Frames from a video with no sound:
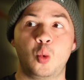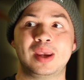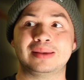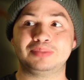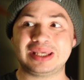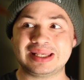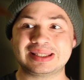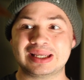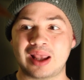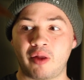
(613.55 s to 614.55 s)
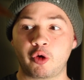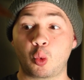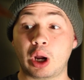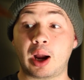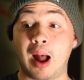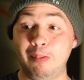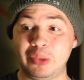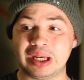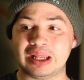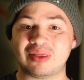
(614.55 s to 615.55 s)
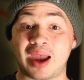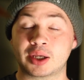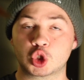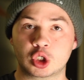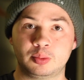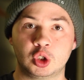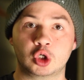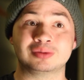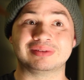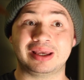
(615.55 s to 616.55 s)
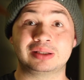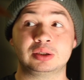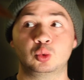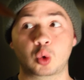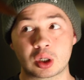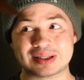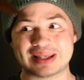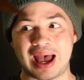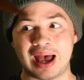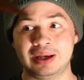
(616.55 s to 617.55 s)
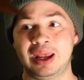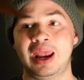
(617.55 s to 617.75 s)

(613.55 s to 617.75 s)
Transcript: we can piece together what company that contributor likely works at,